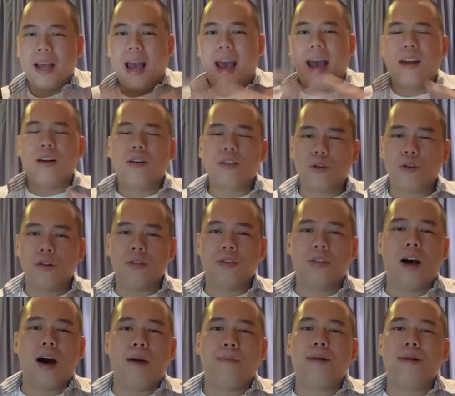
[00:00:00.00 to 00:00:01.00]
and also on
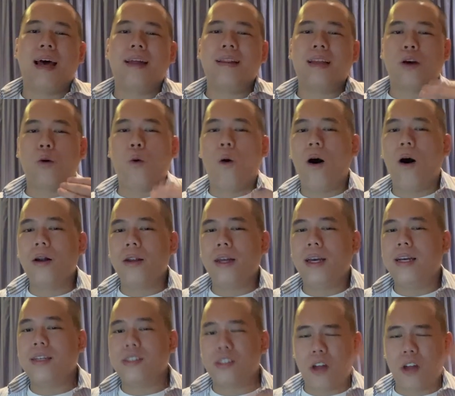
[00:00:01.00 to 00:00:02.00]
top of that, the
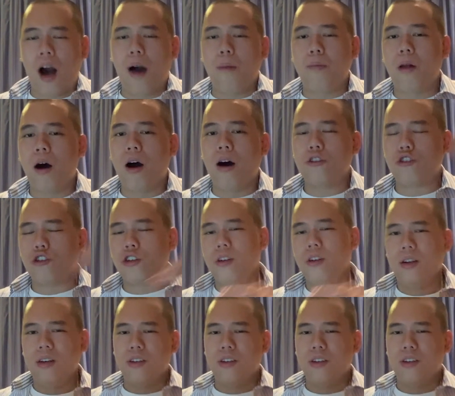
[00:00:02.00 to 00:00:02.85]
quality is top notch.